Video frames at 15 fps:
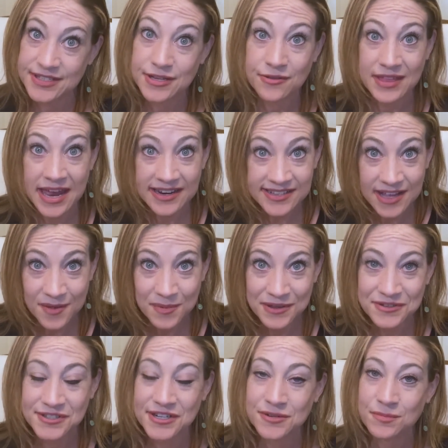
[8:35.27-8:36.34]
So that is all
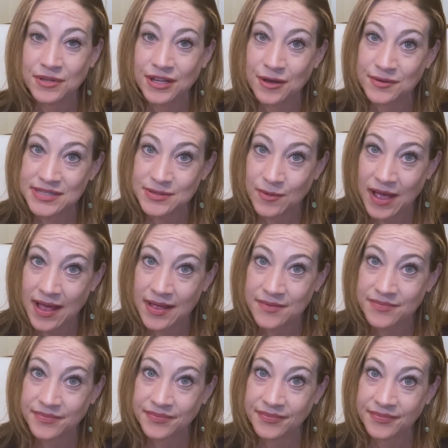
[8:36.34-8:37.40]
posted below as
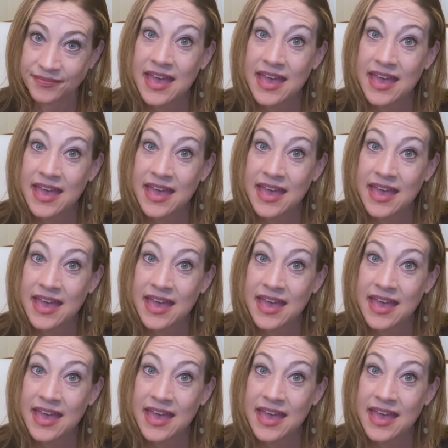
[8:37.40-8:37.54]
well.